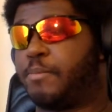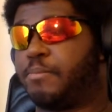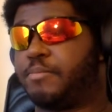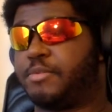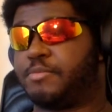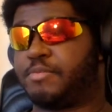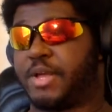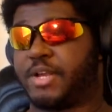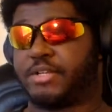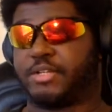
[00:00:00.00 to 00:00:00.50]

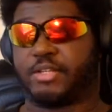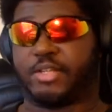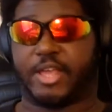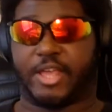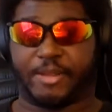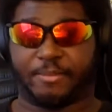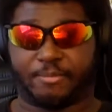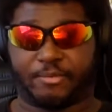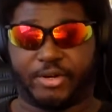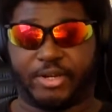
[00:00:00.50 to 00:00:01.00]
especially the
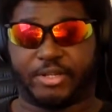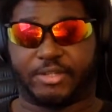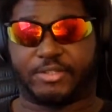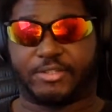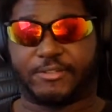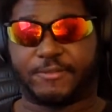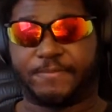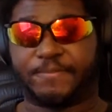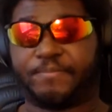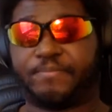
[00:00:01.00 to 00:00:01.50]
head
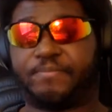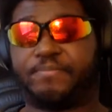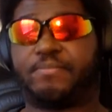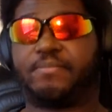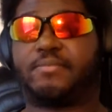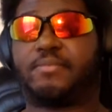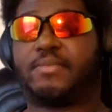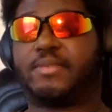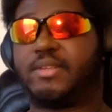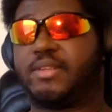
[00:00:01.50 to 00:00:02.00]
priest.
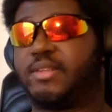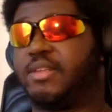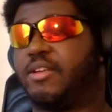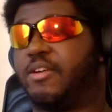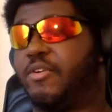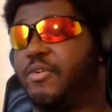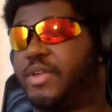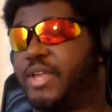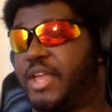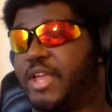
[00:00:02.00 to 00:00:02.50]

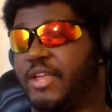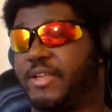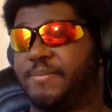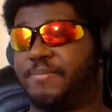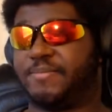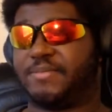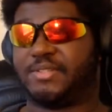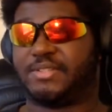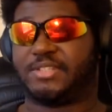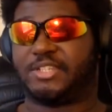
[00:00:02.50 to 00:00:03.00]
Okay,
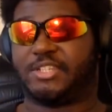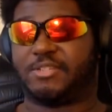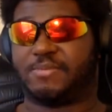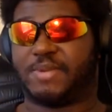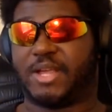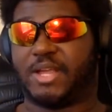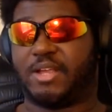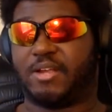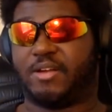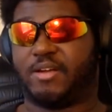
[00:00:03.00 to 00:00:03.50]
she's
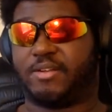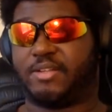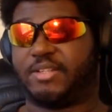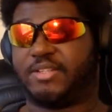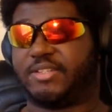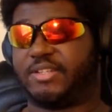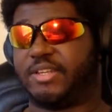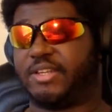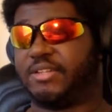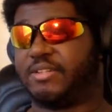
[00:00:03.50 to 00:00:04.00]
making all
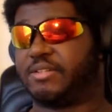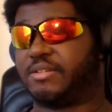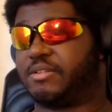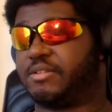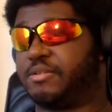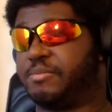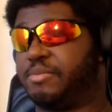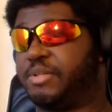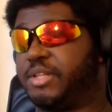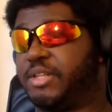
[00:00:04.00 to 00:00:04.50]
these things
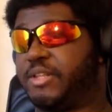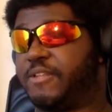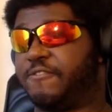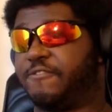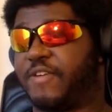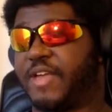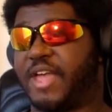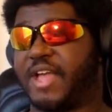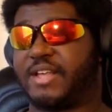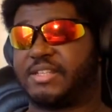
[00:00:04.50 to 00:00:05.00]
completely
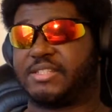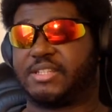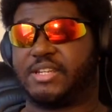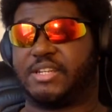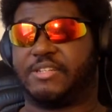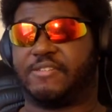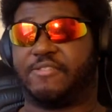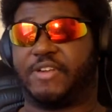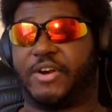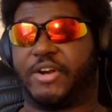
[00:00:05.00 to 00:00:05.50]
fast, and
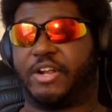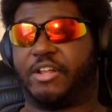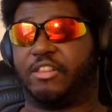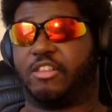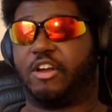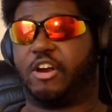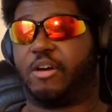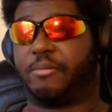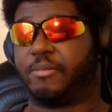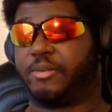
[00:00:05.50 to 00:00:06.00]
it's very
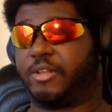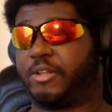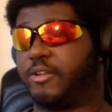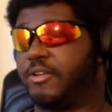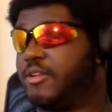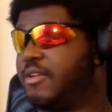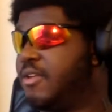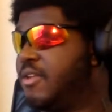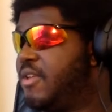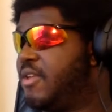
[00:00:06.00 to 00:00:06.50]
alarming.
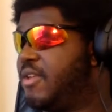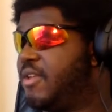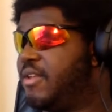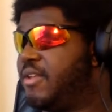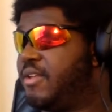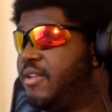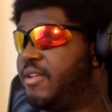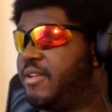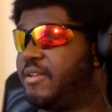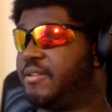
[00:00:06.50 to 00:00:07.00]

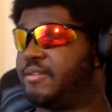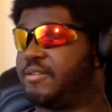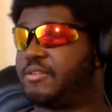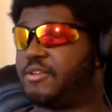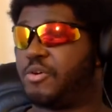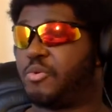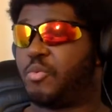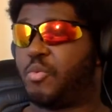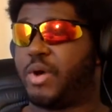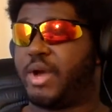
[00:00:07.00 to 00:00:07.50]

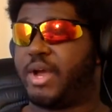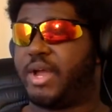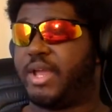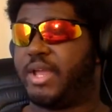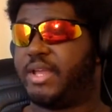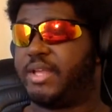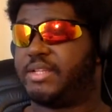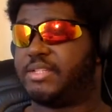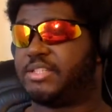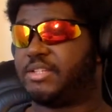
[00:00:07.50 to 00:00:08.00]
So why
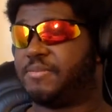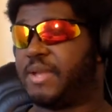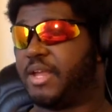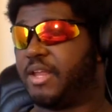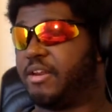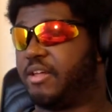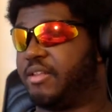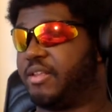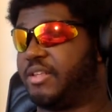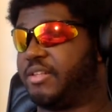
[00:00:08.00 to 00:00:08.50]
is she
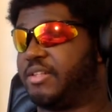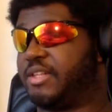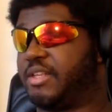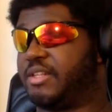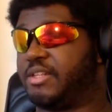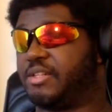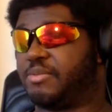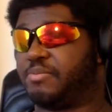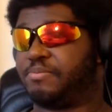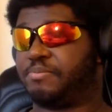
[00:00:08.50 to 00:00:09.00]
making all these
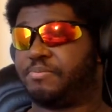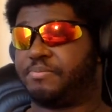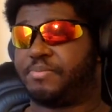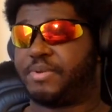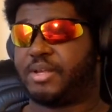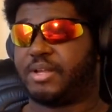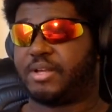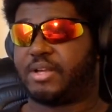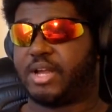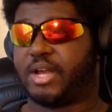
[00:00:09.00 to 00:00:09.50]
things? It's a
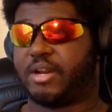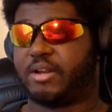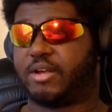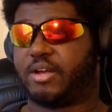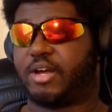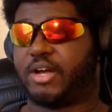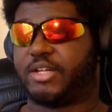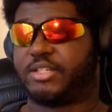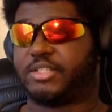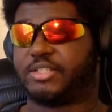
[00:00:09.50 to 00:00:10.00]
bit kind of
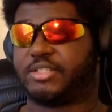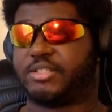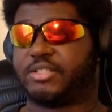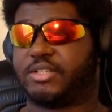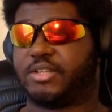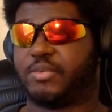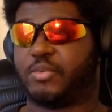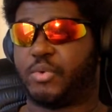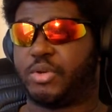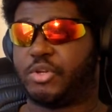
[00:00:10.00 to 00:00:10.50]

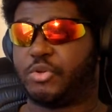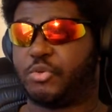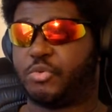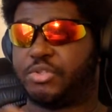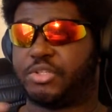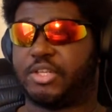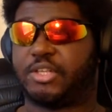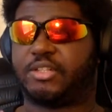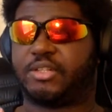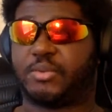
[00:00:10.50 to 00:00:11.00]
cautious. When you
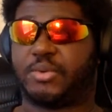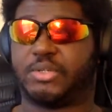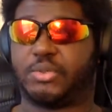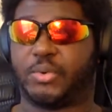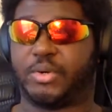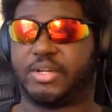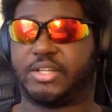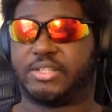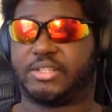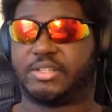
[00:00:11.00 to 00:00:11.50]
see someone
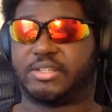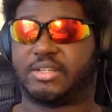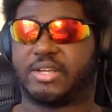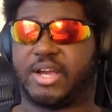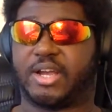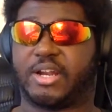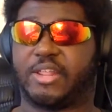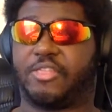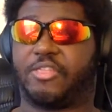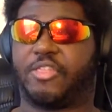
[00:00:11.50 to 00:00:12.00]
doing this
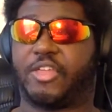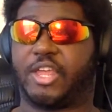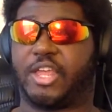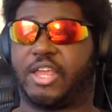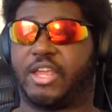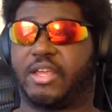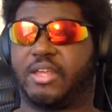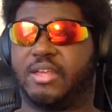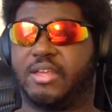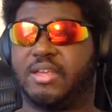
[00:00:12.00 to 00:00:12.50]
kind of
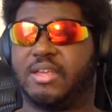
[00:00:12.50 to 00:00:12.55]
thing,